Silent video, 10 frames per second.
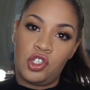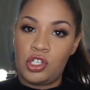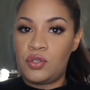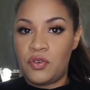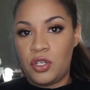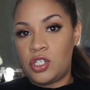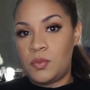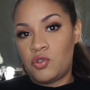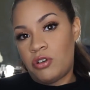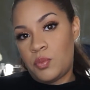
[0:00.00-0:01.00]
just for the
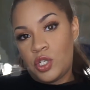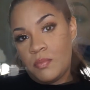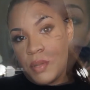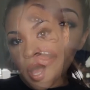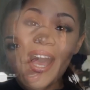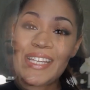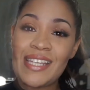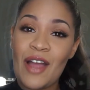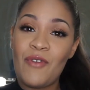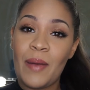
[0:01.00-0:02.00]
subscription. Well guys,
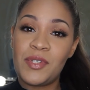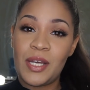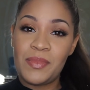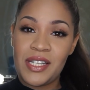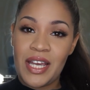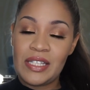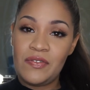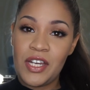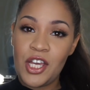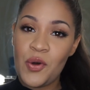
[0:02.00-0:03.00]
that wraps up today's
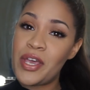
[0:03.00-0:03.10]
video.